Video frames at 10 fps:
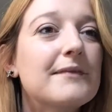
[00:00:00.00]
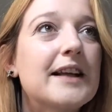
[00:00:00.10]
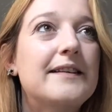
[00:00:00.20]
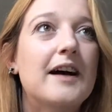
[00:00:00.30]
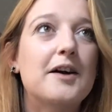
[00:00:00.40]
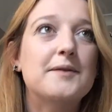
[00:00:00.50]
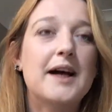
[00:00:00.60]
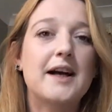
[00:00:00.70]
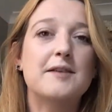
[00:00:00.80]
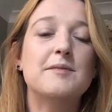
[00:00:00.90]

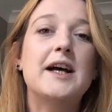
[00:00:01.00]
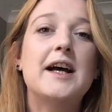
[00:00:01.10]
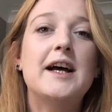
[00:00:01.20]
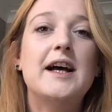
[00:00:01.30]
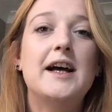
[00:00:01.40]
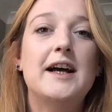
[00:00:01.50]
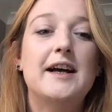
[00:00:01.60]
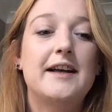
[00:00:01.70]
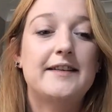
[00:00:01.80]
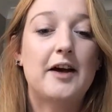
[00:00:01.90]

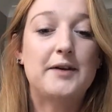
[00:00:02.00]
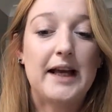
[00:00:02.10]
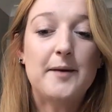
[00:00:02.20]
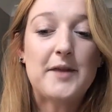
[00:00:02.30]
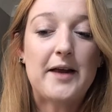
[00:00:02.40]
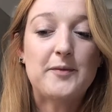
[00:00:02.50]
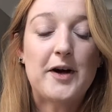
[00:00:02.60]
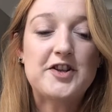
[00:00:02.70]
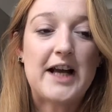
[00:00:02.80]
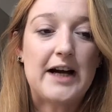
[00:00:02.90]
So yeah, that's
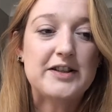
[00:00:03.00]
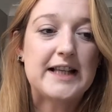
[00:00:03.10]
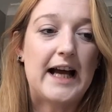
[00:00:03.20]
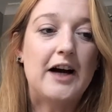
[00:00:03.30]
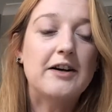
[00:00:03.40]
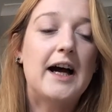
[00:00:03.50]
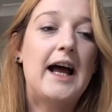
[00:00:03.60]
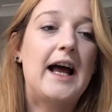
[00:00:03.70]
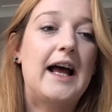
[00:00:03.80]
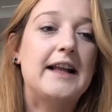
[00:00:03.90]
my shout out,
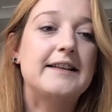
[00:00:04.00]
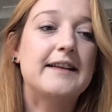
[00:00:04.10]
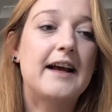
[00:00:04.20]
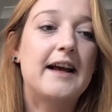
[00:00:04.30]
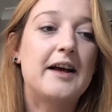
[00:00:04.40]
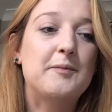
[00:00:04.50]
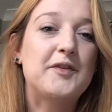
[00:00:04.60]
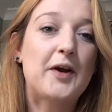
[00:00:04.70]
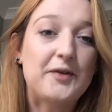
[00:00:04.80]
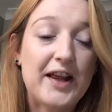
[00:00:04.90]
and
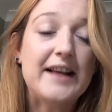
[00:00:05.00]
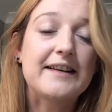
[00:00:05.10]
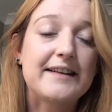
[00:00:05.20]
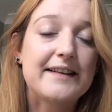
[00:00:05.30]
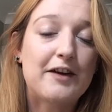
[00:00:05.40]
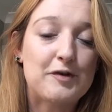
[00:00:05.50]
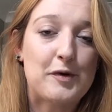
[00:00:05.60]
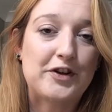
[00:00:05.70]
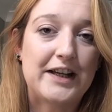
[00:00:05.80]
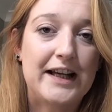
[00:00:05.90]
so thanks
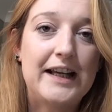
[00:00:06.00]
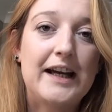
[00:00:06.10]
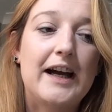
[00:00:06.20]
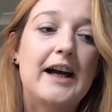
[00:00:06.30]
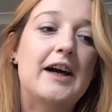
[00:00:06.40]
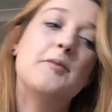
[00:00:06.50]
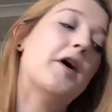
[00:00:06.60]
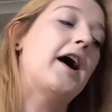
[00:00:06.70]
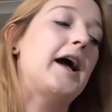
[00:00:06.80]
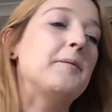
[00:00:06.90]
everybody.
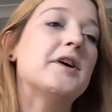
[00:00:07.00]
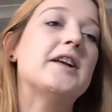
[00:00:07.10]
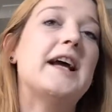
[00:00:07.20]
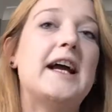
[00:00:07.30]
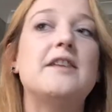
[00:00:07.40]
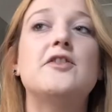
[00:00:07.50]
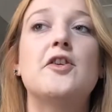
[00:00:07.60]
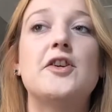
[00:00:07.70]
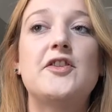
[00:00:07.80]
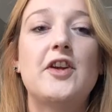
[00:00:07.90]
I am going to end
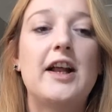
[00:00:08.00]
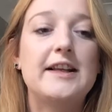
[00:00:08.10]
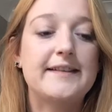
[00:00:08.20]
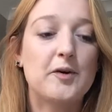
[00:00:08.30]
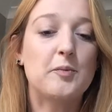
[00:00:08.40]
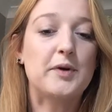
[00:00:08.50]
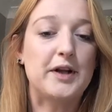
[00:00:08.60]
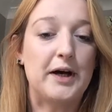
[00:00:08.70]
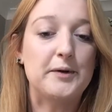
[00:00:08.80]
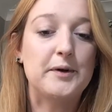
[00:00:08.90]
on a slightly sombre
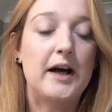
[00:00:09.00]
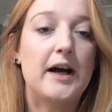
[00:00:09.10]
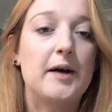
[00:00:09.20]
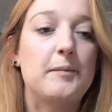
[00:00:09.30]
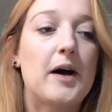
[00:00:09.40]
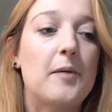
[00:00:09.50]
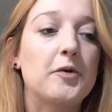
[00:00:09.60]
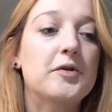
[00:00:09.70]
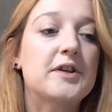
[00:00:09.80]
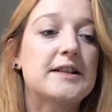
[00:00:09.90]
note. I'm
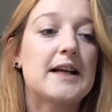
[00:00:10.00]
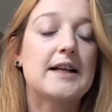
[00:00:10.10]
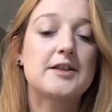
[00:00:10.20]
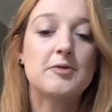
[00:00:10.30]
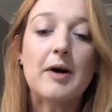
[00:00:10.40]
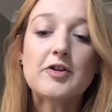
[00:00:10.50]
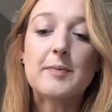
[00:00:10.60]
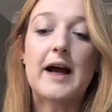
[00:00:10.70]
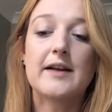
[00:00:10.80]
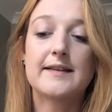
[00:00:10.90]
not going to say too much
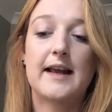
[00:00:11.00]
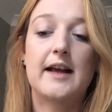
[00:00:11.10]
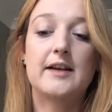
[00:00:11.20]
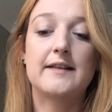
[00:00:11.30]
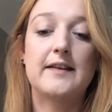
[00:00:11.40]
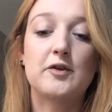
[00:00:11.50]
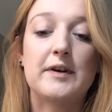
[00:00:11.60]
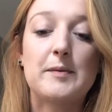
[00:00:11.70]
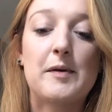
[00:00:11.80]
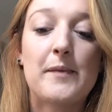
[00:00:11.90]
about it because it's
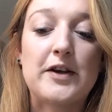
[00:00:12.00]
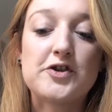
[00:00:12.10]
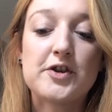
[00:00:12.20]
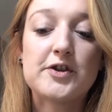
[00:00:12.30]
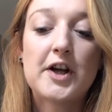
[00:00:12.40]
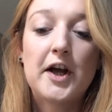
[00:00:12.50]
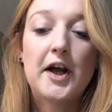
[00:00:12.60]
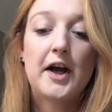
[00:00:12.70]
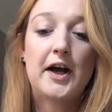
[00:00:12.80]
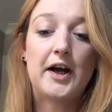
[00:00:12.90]
already been mentioned
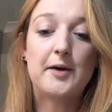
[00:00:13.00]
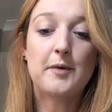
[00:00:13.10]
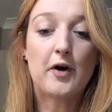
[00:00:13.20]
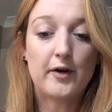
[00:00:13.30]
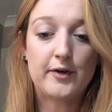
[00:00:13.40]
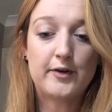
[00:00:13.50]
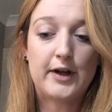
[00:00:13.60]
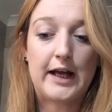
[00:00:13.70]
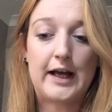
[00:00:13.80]
on